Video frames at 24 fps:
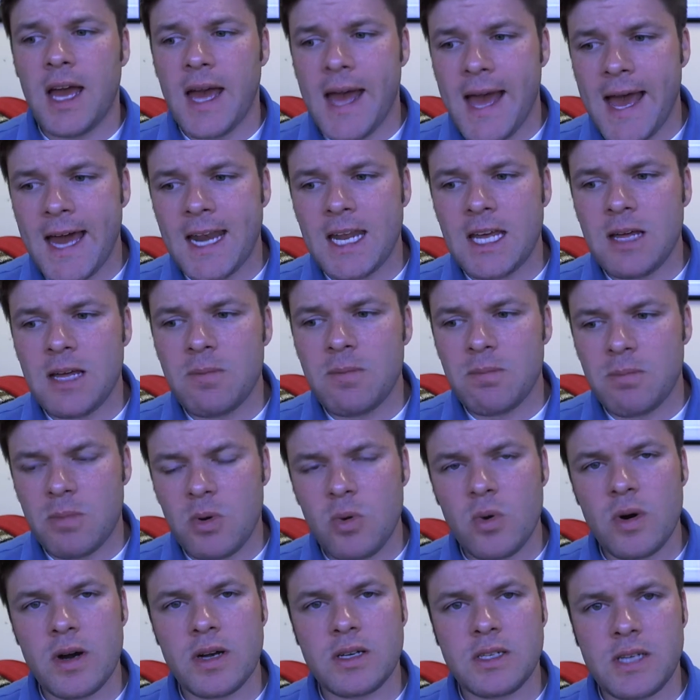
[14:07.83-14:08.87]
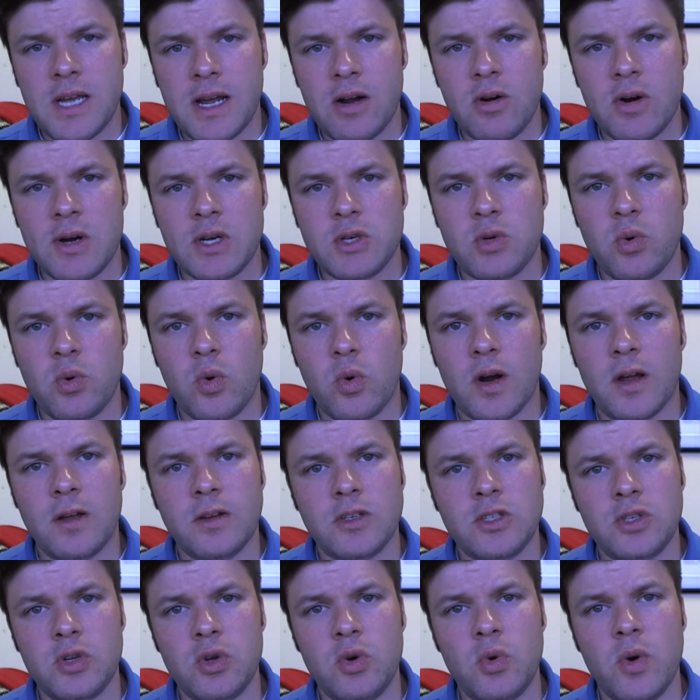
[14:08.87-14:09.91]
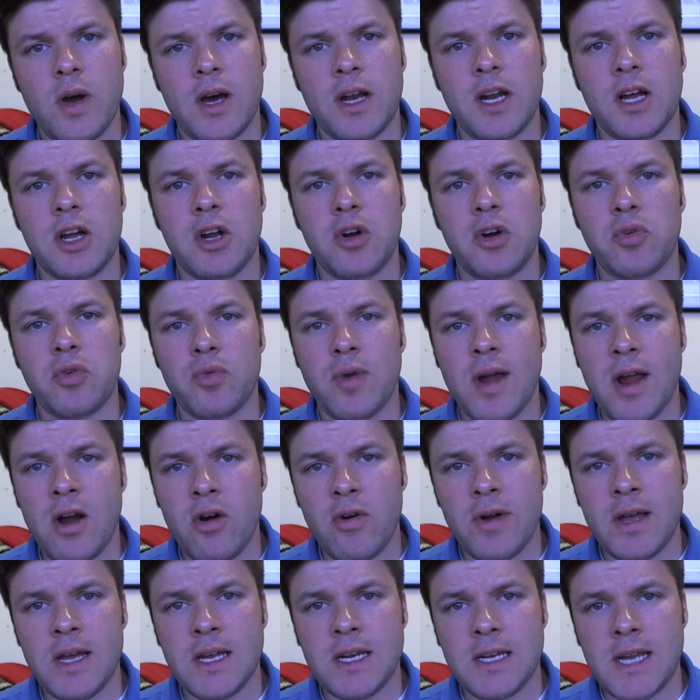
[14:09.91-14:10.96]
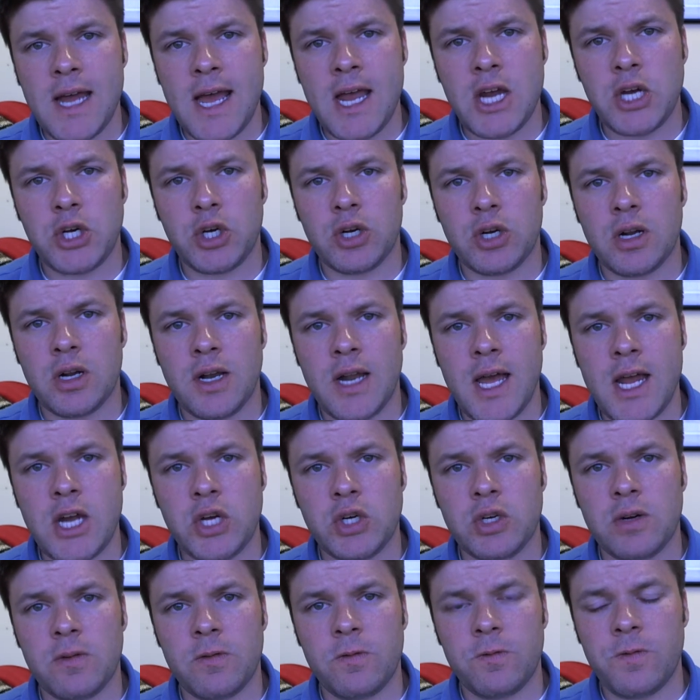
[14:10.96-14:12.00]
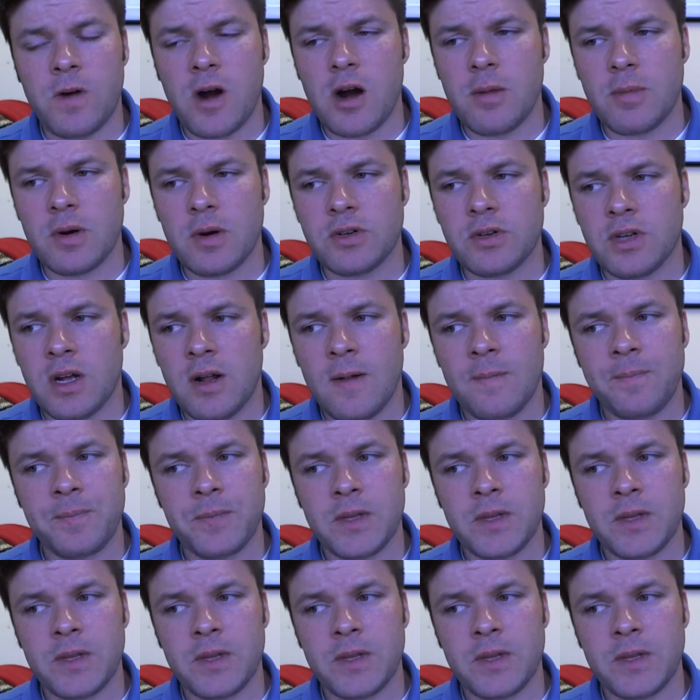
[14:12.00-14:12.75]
Adding more territory to an agrarian nation, a nation of farmers,